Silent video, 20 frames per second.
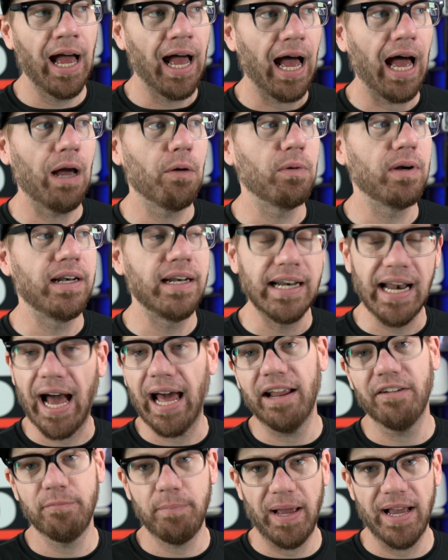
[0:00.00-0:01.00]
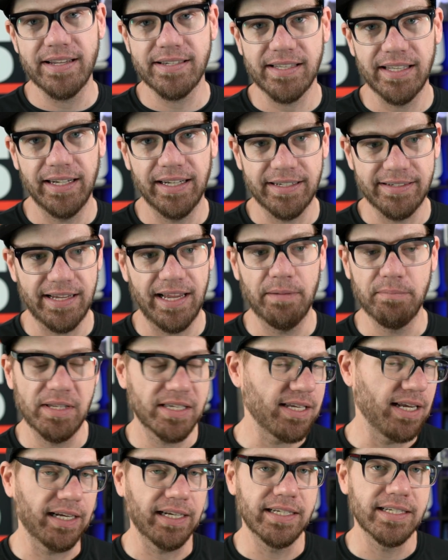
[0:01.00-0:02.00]
I would not have passed that exam the
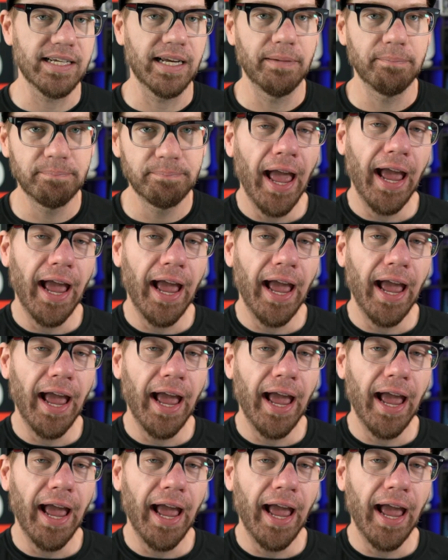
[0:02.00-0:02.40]
second time.